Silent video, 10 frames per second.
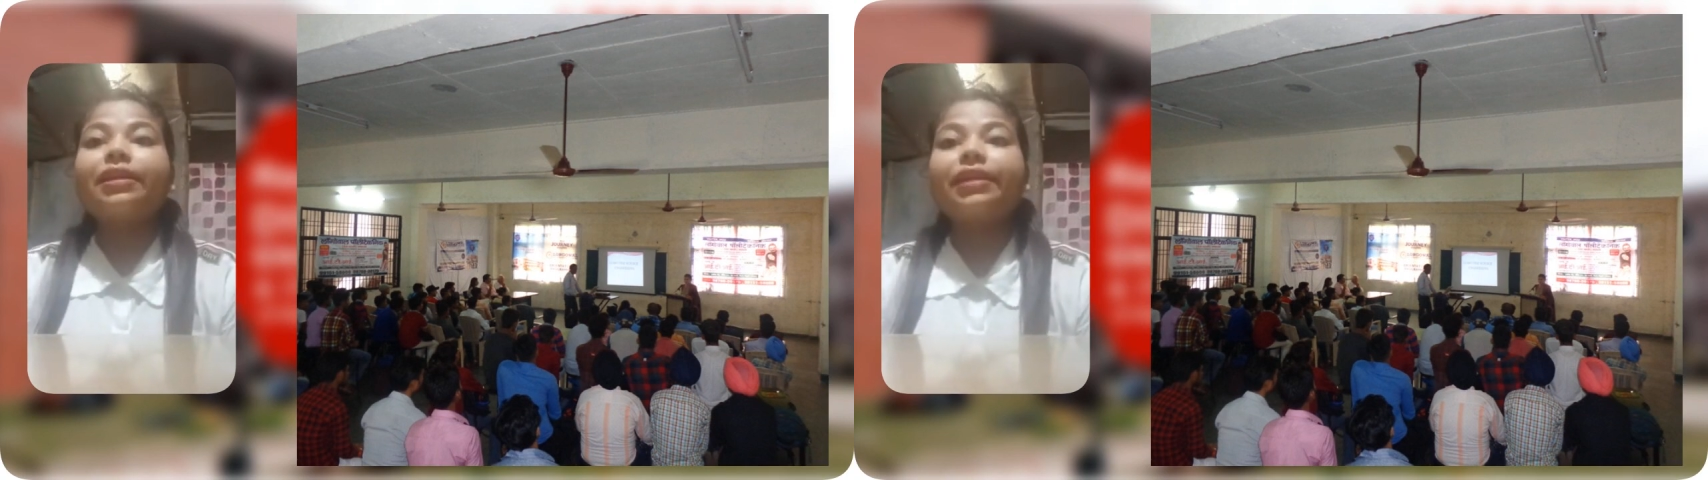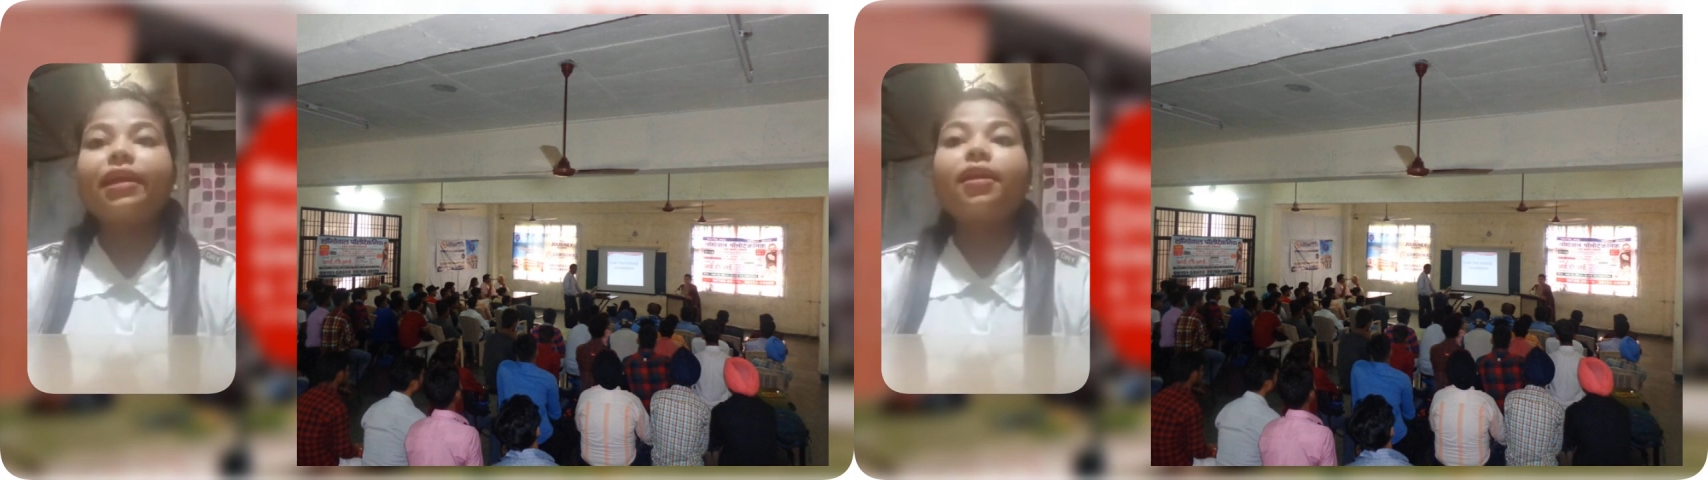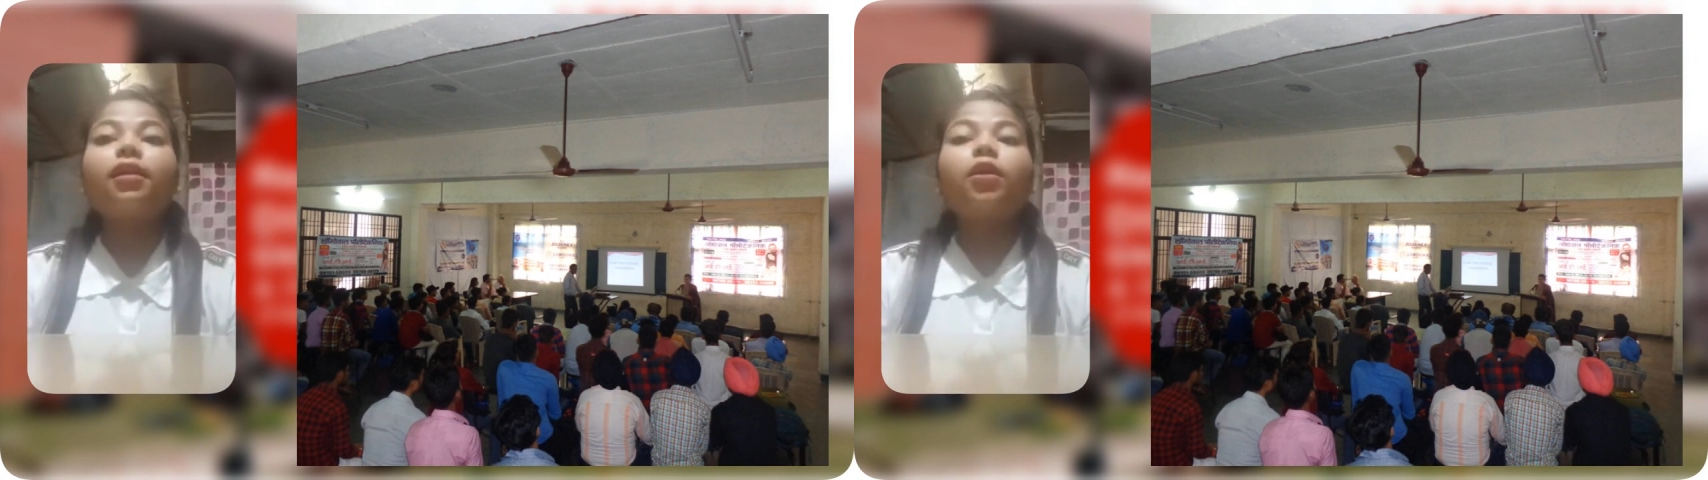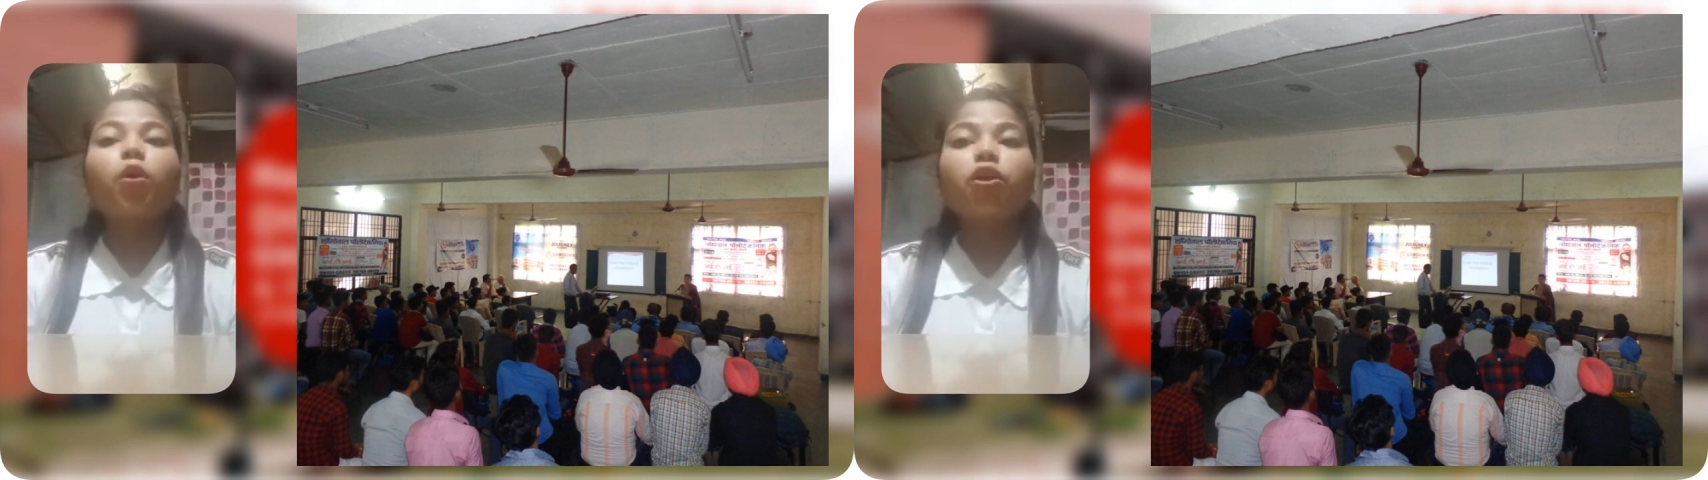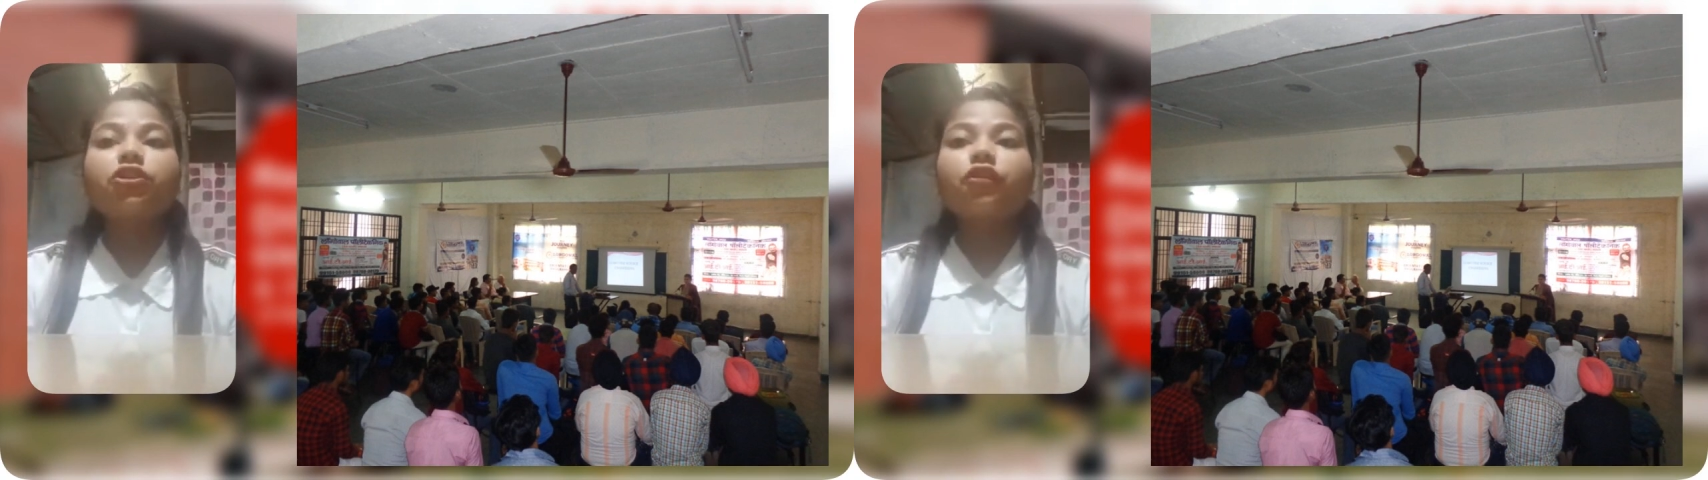there are
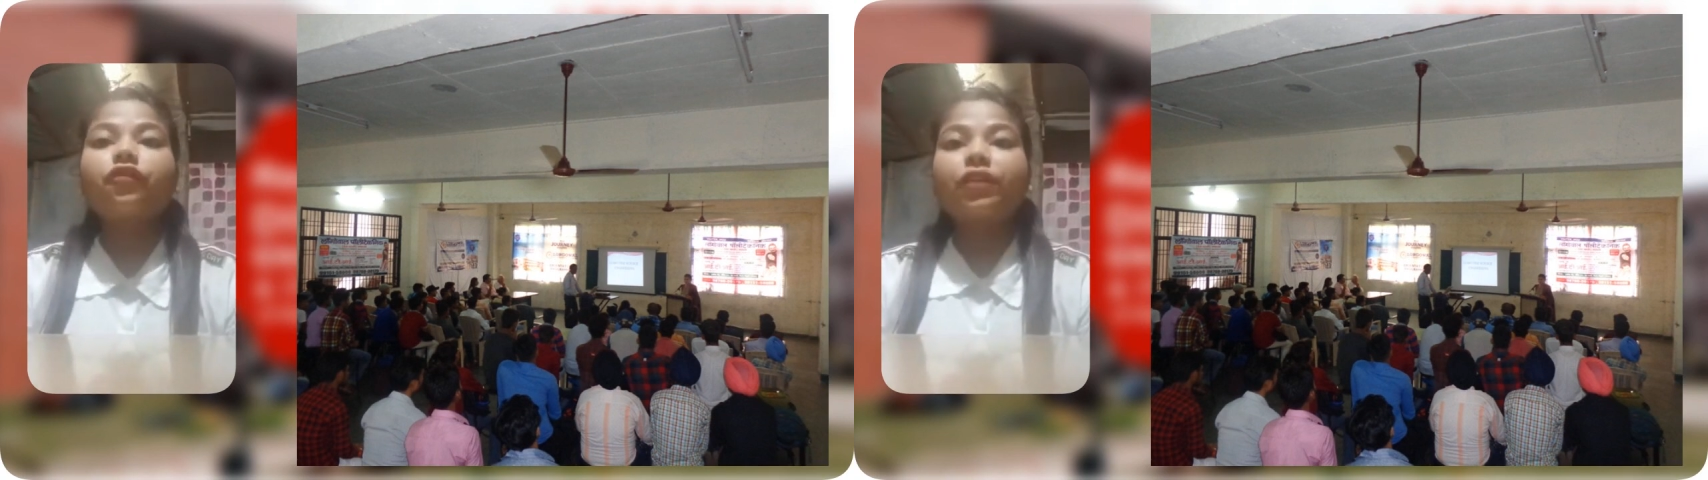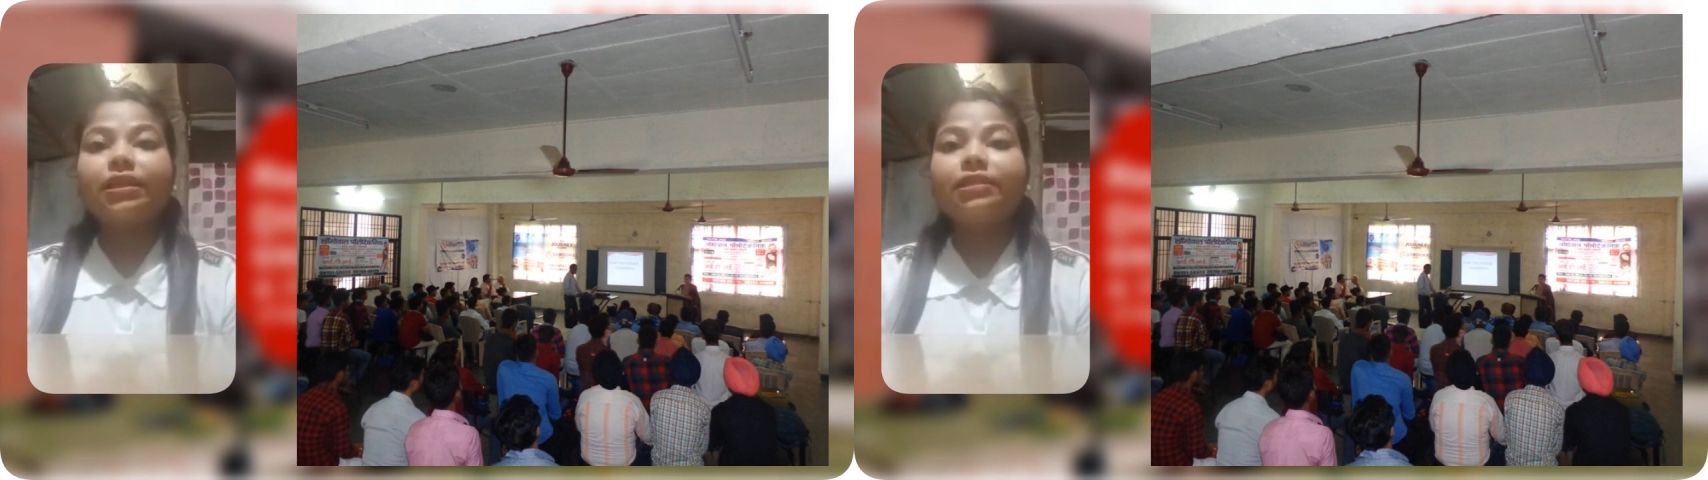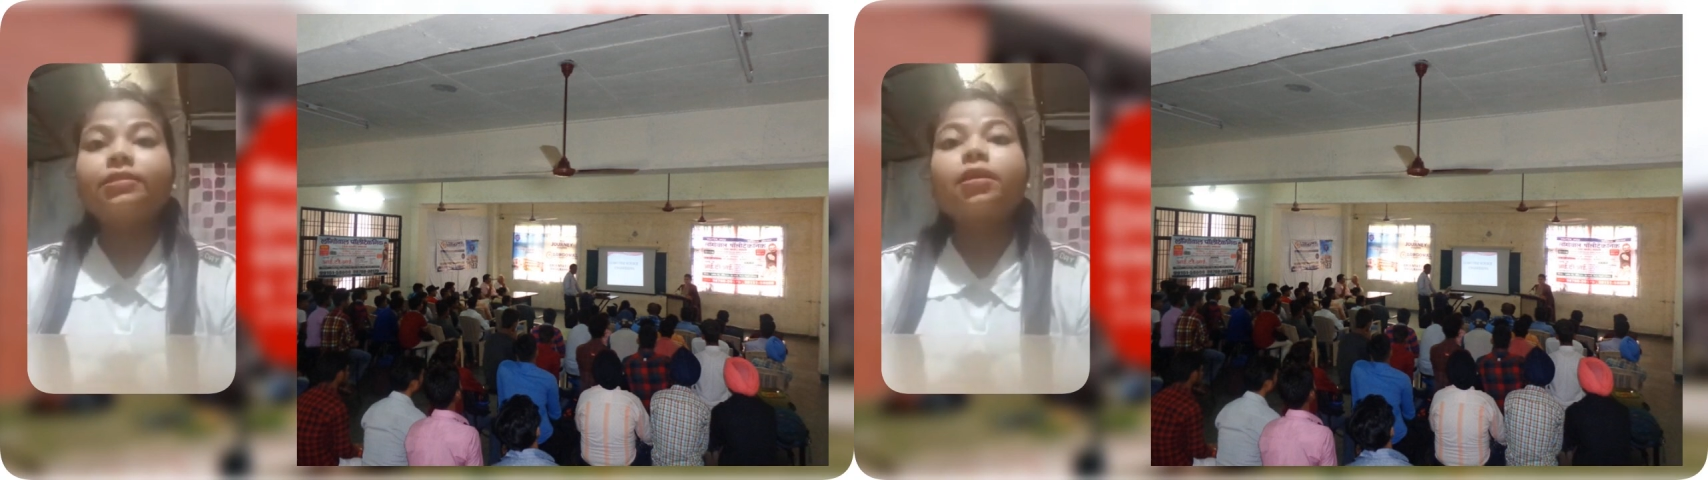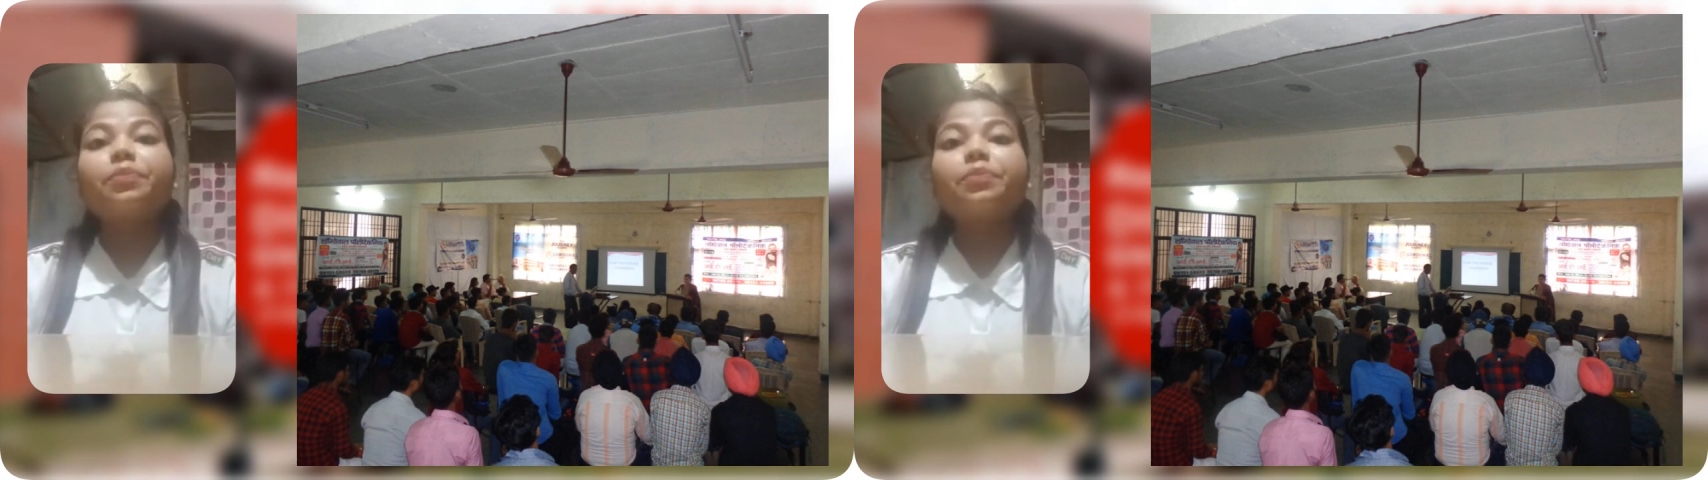lots of field